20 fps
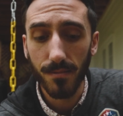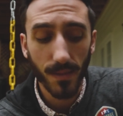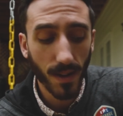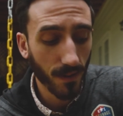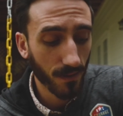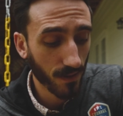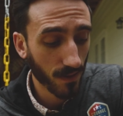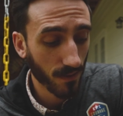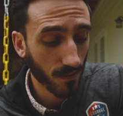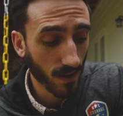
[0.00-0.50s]

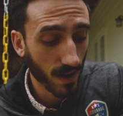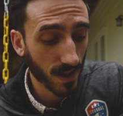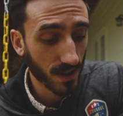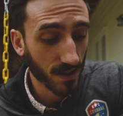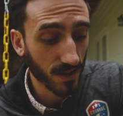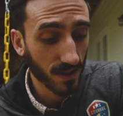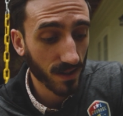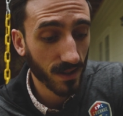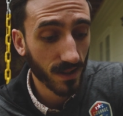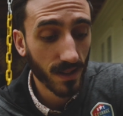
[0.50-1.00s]
If you've
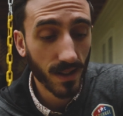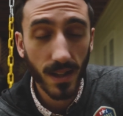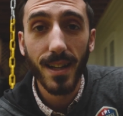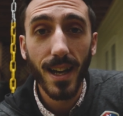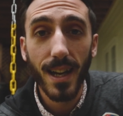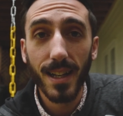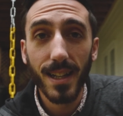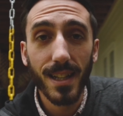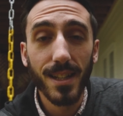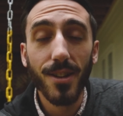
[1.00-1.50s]
watched
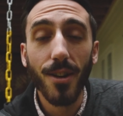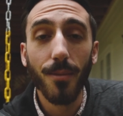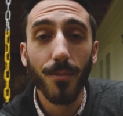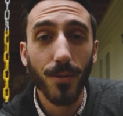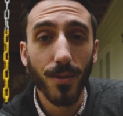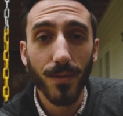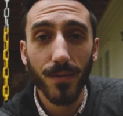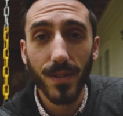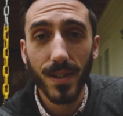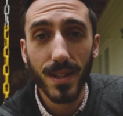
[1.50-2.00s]
any
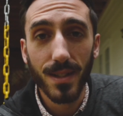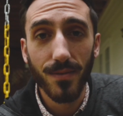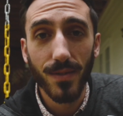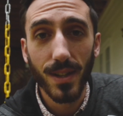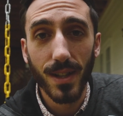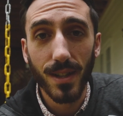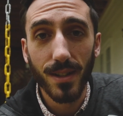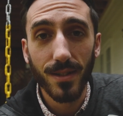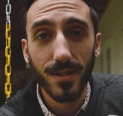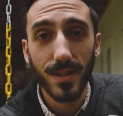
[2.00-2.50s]
number of these
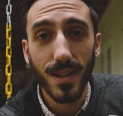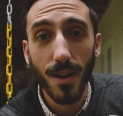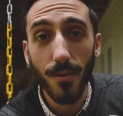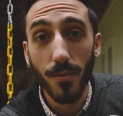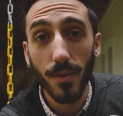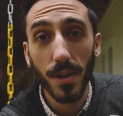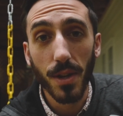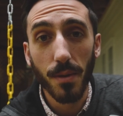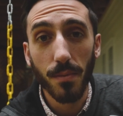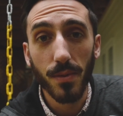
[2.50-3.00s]
videos, I
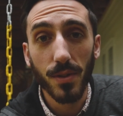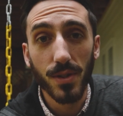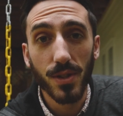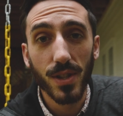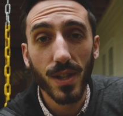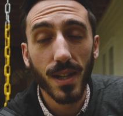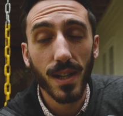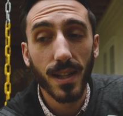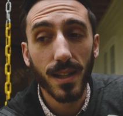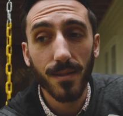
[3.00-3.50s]
really
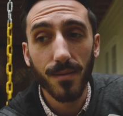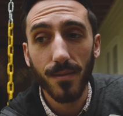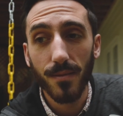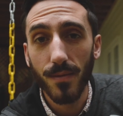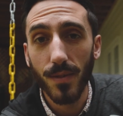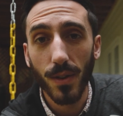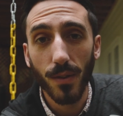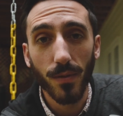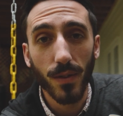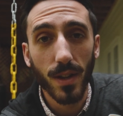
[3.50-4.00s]
appreciate it.
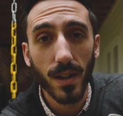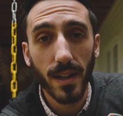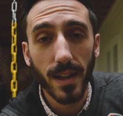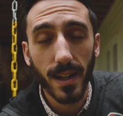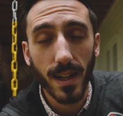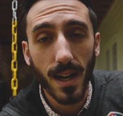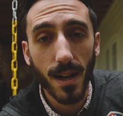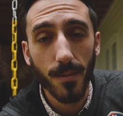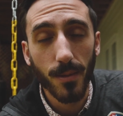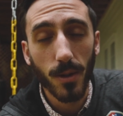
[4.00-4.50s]
Feel free to
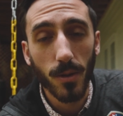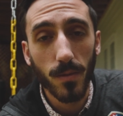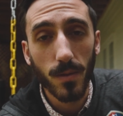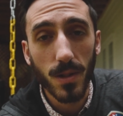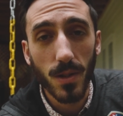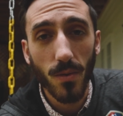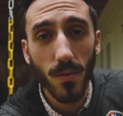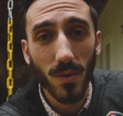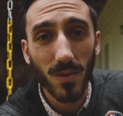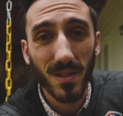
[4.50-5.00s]
like, comment,
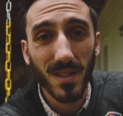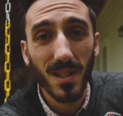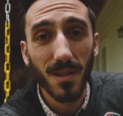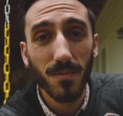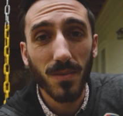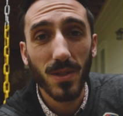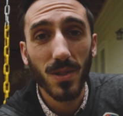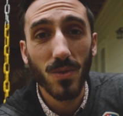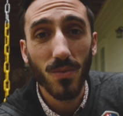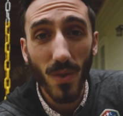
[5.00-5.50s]
or
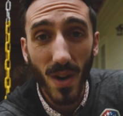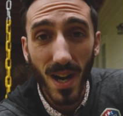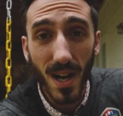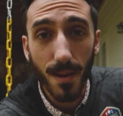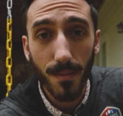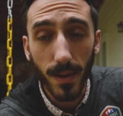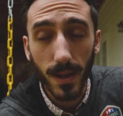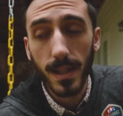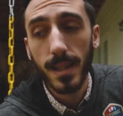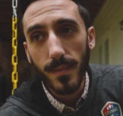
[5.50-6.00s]

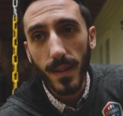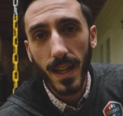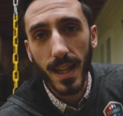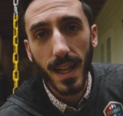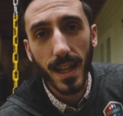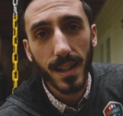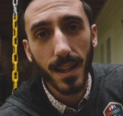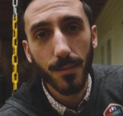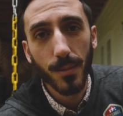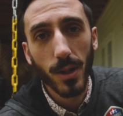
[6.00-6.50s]
subscribe.
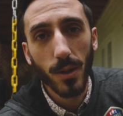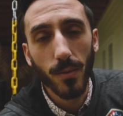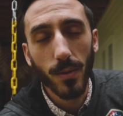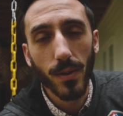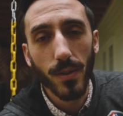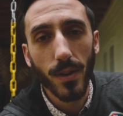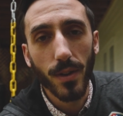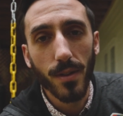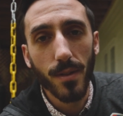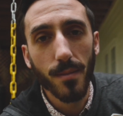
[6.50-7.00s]
Yeah, let me know what you
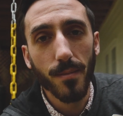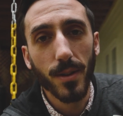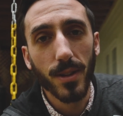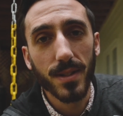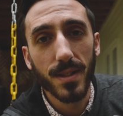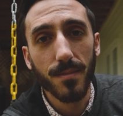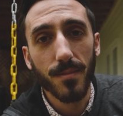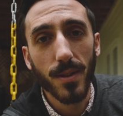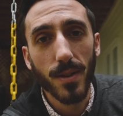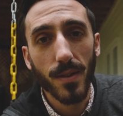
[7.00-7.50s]
thought of the
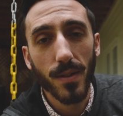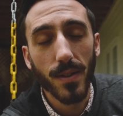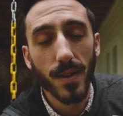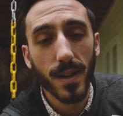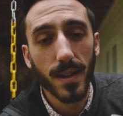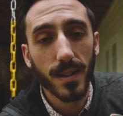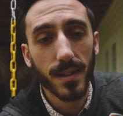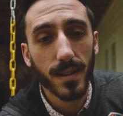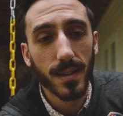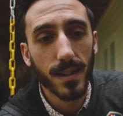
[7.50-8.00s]
Boston
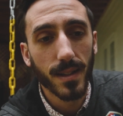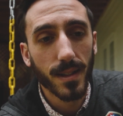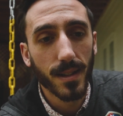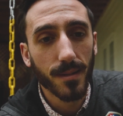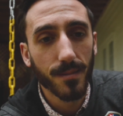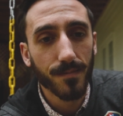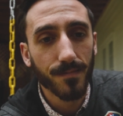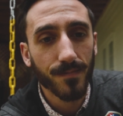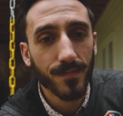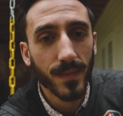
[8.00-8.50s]

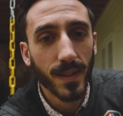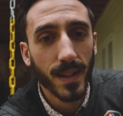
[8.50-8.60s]
Marathon.